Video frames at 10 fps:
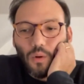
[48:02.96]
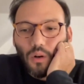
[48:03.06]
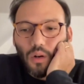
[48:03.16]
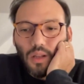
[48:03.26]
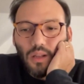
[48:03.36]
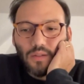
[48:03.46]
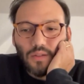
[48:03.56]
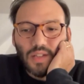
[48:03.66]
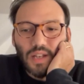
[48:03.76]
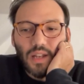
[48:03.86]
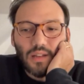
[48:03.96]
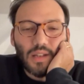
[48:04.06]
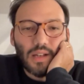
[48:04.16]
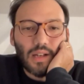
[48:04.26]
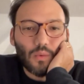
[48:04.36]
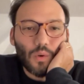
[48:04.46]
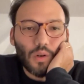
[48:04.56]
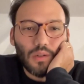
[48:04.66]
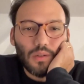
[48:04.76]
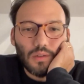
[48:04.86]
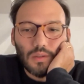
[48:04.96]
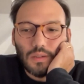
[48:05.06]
work if society had one?